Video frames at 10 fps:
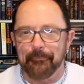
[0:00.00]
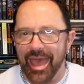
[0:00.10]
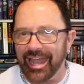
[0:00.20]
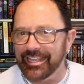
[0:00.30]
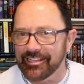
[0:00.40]

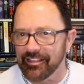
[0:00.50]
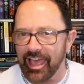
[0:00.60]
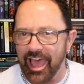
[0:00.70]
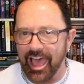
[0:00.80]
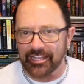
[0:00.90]
Patty
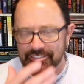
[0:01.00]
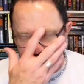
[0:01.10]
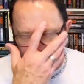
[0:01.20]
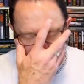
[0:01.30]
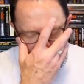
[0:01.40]
Glass
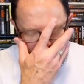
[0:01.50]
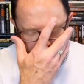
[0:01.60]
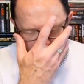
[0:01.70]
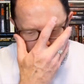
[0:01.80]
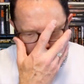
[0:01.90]
is
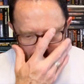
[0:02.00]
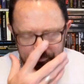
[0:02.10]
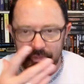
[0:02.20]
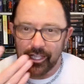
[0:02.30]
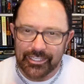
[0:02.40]

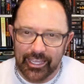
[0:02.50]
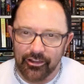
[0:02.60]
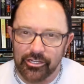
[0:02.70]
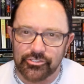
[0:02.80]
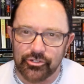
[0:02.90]
a
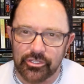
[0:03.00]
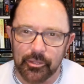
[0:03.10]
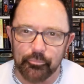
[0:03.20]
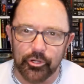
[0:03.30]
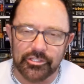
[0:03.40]
character in
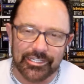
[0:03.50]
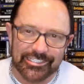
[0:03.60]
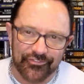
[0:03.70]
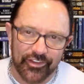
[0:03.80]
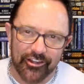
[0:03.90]
the book that
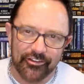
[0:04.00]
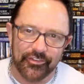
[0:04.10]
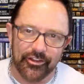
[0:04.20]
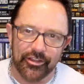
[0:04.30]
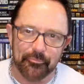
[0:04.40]
is very,
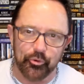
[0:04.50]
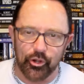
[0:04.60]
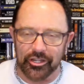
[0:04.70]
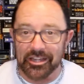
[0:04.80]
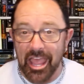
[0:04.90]
very
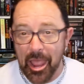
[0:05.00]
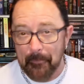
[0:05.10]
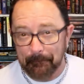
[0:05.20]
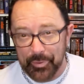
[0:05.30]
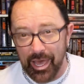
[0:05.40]
important.
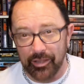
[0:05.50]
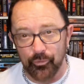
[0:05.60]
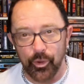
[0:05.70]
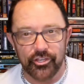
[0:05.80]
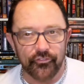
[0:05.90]
But
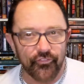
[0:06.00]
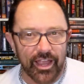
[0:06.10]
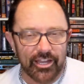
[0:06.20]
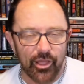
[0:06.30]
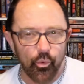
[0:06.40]
when you
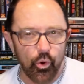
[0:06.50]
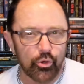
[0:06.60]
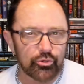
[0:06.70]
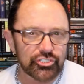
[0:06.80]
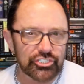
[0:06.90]
find out
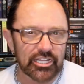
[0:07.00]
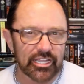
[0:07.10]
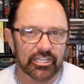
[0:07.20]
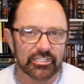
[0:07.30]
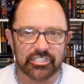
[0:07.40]
who she
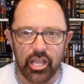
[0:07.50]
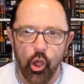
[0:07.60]
is,